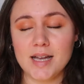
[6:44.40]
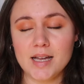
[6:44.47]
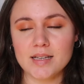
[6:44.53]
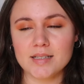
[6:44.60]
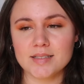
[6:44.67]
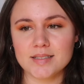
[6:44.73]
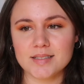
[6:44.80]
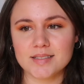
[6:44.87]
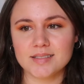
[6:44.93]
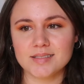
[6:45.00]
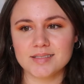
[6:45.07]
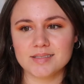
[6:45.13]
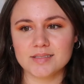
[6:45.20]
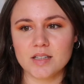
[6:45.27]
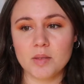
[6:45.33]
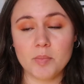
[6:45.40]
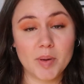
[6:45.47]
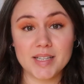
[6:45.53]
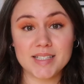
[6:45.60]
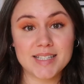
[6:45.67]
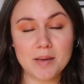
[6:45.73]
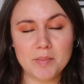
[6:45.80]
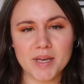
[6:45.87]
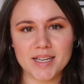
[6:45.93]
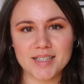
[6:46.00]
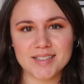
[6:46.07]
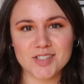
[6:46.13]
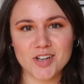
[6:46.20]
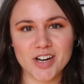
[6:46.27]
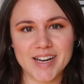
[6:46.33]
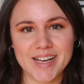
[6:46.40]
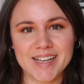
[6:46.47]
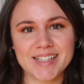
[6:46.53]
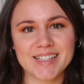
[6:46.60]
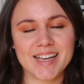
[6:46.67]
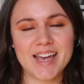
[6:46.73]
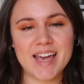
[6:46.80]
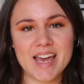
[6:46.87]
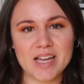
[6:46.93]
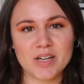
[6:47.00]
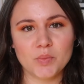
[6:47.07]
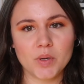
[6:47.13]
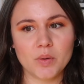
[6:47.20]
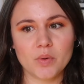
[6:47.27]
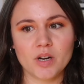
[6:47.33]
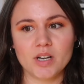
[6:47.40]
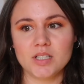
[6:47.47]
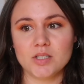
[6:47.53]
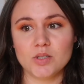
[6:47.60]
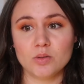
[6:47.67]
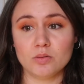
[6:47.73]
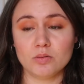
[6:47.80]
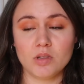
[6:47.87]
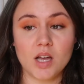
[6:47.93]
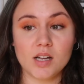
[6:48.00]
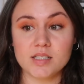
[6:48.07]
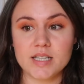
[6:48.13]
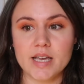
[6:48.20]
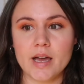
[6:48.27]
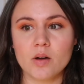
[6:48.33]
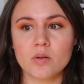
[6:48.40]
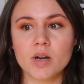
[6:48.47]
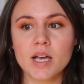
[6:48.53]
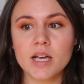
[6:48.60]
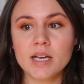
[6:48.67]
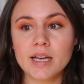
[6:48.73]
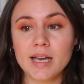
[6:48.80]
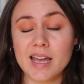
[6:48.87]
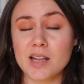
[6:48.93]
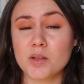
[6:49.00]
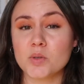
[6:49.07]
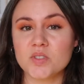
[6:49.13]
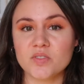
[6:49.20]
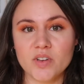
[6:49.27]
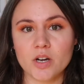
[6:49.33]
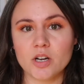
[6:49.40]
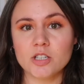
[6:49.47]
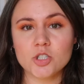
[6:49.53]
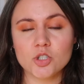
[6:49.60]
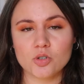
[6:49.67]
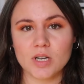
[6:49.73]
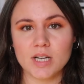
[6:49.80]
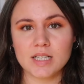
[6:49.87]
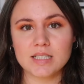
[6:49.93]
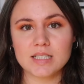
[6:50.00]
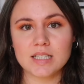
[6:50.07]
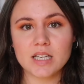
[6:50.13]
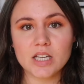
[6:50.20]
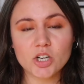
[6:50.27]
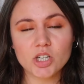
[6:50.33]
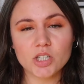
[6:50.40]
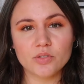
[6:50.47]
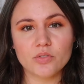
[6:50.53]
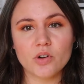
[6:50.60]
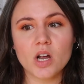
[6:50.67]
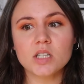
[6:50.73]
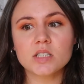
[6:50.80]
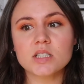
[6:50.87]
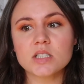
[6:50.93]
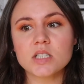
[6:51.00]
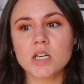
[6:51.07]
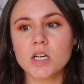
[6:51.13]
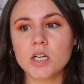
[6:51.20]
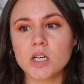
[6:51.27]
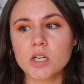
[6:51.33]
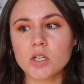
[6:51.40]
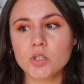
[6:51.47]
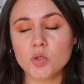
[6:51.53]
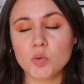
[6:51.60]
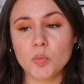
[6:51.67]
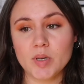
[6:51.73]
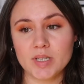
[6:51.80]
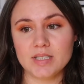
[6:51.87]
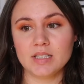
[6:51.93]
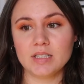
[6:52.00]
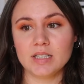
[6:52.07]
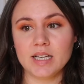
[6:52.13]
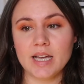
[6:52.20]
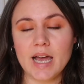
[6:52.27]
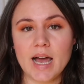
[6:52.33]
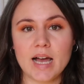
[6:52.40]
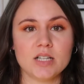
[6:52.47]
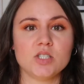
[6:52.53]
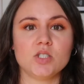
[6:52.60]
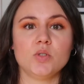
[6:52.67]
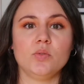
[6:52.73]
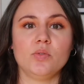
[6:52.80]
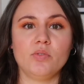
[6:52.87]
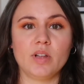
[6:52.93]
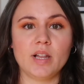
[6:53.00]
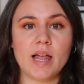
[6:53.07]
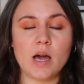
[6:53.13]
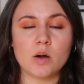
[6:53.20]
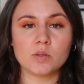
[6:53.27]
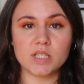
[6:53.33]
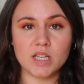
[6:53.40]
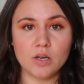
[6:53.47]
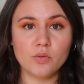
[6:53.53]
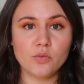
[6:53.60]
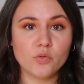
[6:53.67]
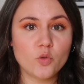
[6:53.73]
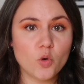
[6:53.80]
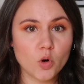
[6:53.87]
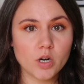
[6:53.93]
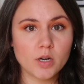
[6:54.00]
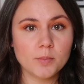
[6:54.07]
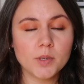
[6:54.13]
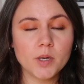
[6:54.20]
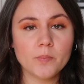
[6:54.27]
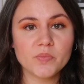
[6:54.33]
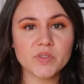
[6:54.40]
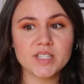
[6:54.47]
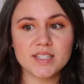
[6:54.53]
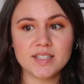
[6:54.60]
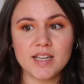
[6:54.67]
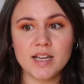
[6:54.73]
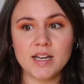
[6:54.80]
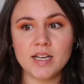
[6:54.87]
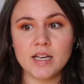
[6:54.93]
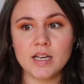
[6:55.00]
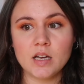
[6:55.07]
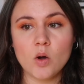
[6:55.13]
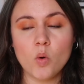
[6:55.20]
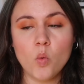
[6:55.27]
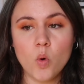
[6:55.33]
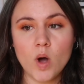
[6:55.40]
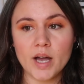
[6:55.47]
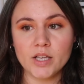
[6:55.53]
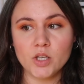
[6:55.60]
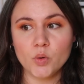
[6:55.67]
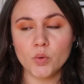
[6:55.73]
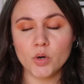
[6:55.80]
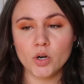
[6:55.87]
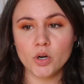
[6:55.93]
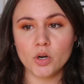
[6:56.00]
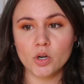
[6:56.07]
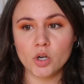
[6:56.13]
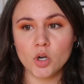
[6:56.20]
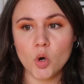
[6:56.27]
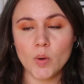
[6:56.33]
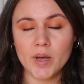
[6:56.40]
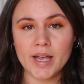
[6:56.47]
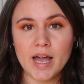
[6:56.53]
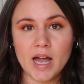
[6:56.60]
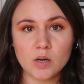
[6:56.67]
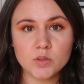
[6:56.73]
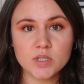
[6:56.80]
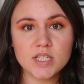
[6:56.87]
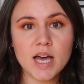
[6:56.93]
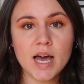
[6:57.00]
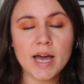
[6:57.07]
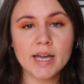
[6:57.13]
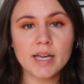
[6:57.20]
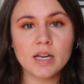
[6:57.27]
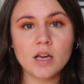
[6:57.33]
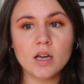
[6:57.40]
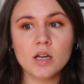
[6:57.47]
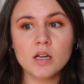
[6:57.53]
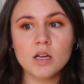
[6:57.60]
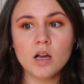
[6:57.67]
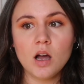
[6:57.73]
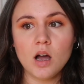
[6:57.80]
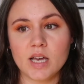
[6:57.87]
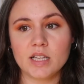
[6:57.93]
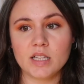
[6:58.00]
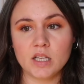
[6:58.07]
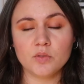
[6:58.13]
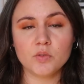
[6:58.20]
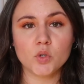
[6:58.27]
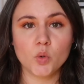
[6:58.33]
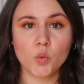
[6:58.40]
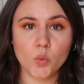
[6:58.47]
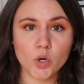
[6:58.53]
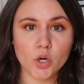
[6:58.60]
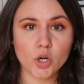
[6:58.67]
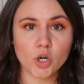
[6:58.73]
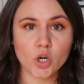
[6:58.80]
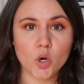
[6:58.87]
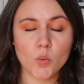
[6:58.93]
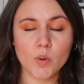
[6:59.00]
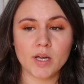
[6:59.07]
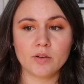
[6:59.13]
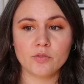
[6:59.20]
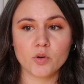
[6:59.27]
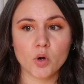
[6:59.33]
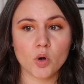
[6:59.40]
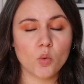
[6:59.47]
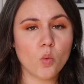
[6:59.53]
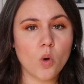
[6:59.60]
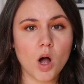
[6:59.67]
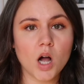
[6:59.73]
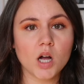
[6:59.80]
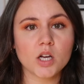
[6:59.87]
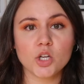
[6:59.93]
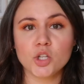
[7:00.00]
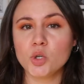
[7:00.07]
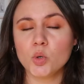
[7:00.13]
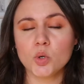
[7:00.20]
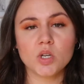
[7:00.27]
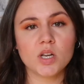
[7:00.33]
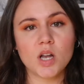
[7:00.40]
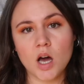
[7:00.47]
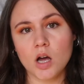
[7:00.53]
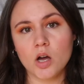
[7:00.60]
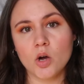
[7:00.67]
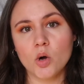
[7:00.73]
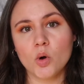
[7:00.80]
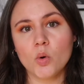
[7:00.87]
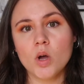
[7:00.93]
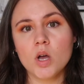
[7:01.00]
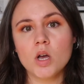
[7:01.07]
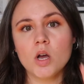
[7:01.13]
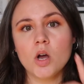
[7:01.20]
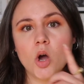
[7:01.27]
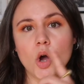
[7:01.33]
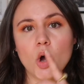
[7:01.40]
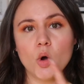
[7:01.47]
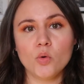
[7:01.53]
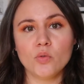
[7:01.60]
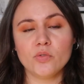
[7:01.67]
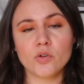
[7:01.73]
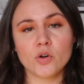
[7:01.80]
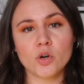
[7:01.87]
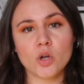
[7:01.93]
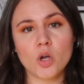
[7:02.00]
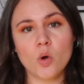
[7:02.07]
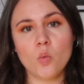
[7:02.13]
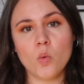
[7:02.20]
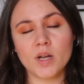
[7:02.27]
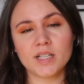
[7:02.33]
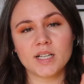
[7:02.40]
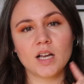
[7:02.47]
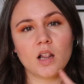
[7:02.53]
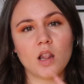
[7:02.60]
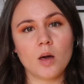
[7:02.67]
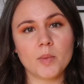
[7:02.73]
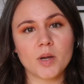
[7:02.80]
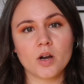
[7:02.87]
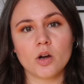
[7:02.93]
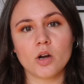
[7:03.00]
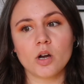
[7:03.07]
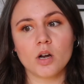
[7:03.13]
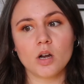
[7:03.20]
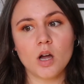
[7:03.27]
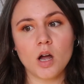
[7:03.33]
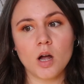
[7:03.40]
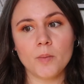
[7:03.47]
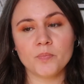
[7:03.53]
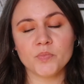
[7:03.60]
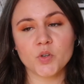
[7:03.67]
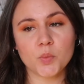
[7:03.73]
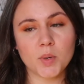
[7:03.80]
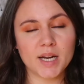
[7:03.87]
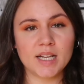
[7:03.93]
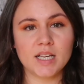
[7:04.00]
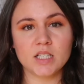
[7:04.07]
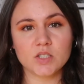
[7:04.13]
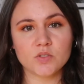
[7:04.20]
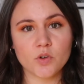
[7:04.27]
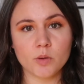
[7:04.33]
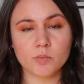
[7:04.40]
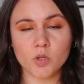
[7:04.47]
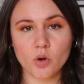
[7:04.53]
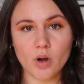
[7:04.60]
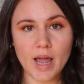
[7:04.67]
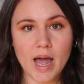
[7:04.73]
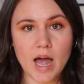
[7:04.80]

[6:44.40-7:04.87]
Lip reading: as the pandemic started and we were into lockdown and it was very strict here in France, you basically had to fill out a form stating why you were going outside, and if you were going for a walk, you could not go over a 1 kilometer radius from your